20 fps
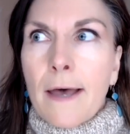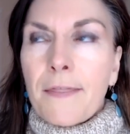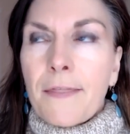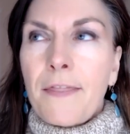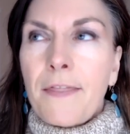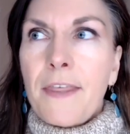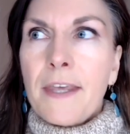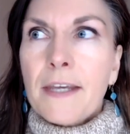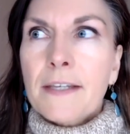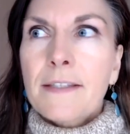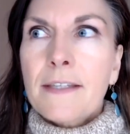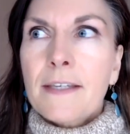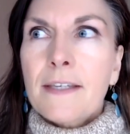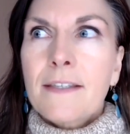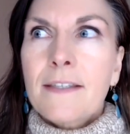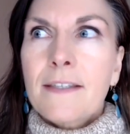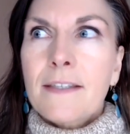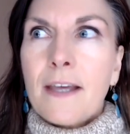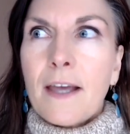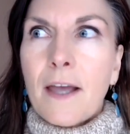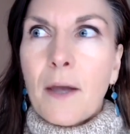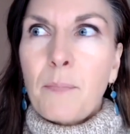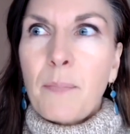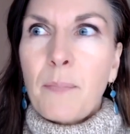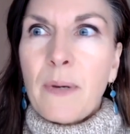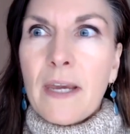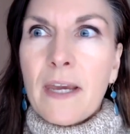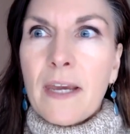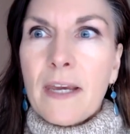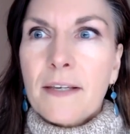This is a
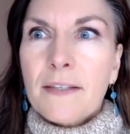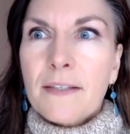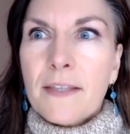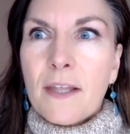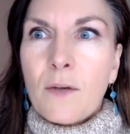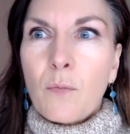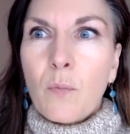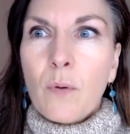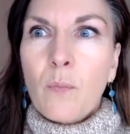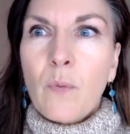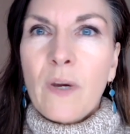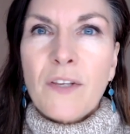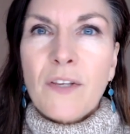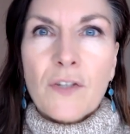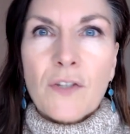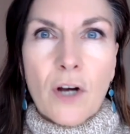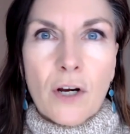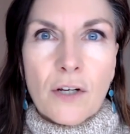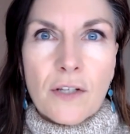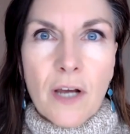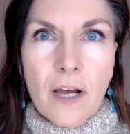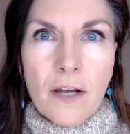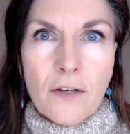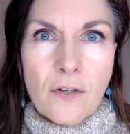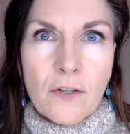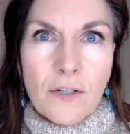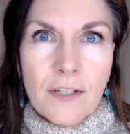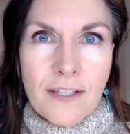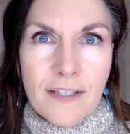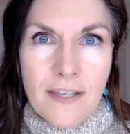piece that when we start to
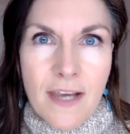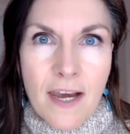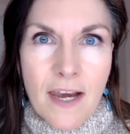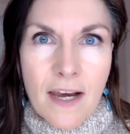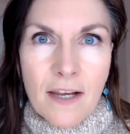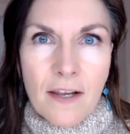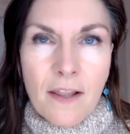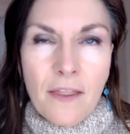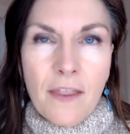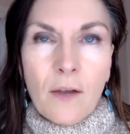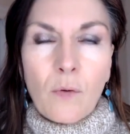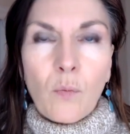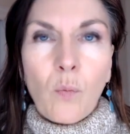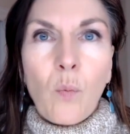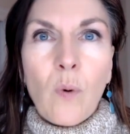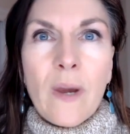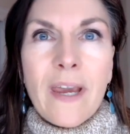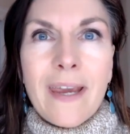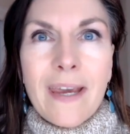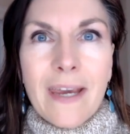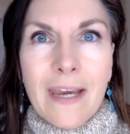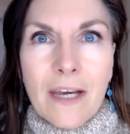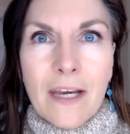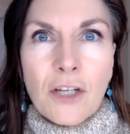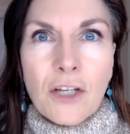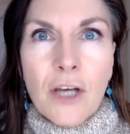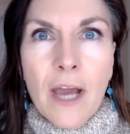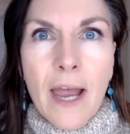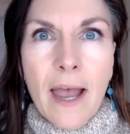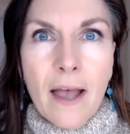understand that we
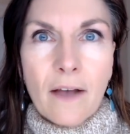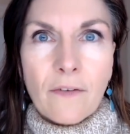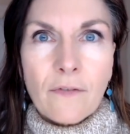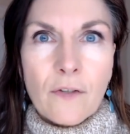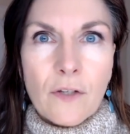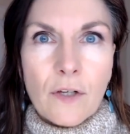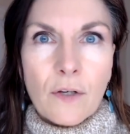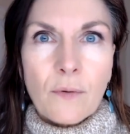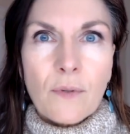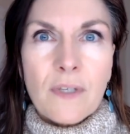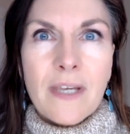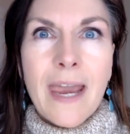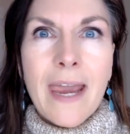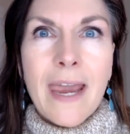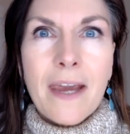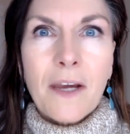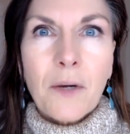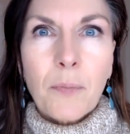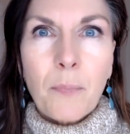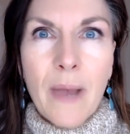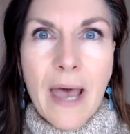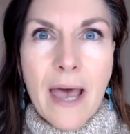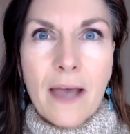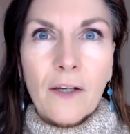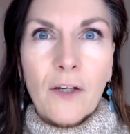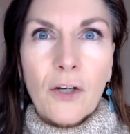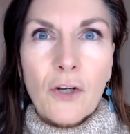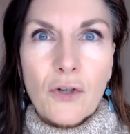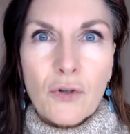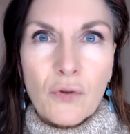each have to take
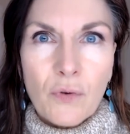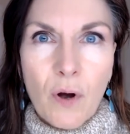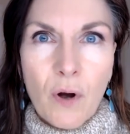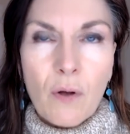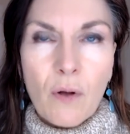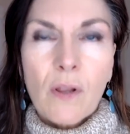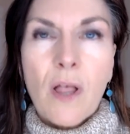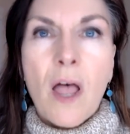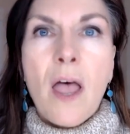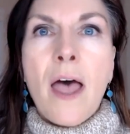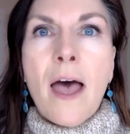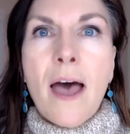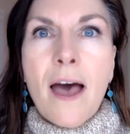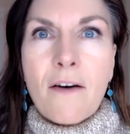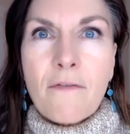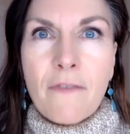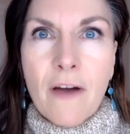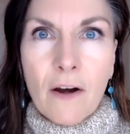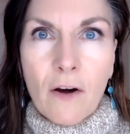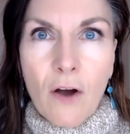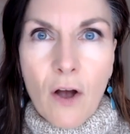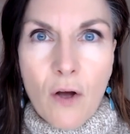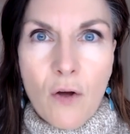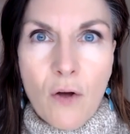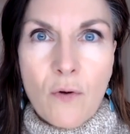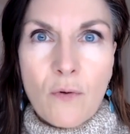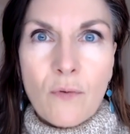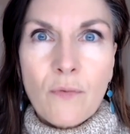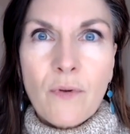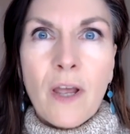back control of our
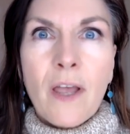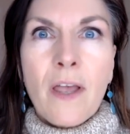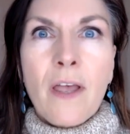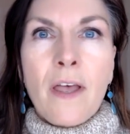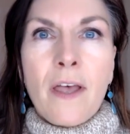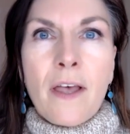own